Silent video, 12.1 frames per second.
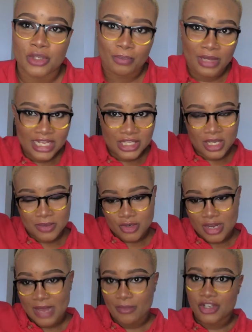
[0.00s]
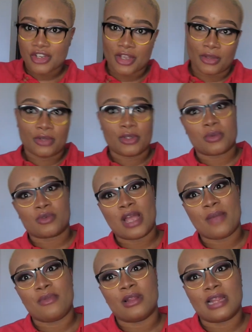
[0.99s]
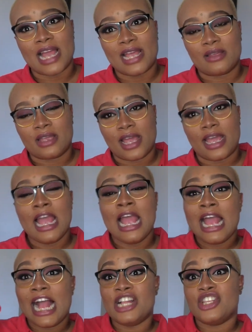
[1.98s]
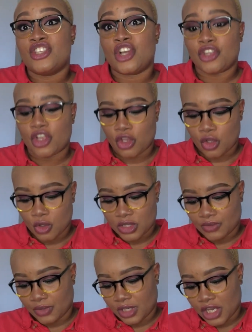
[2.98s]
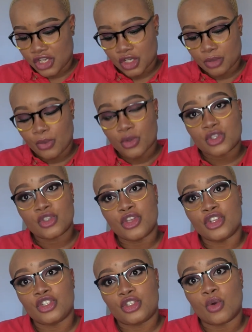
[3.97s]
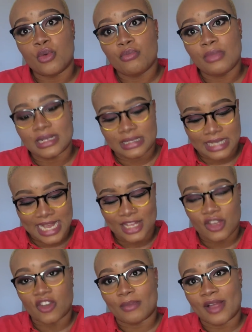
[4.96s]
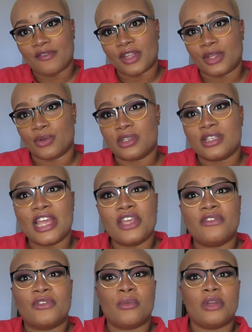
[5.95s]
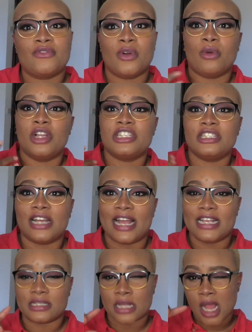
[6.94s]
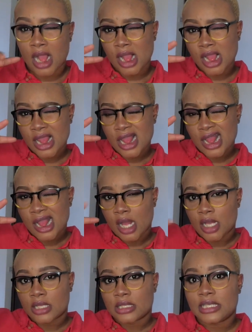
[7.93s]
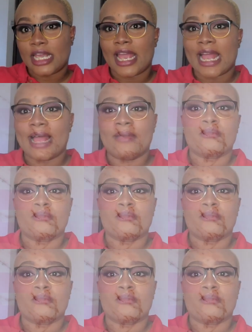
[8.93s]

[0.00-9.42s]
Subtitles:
please subscribe. Make sure you subscribe, you like, okay, and turn on your notification post so you don't miss any of my videos. Thank you so much for watching, guys. See ya.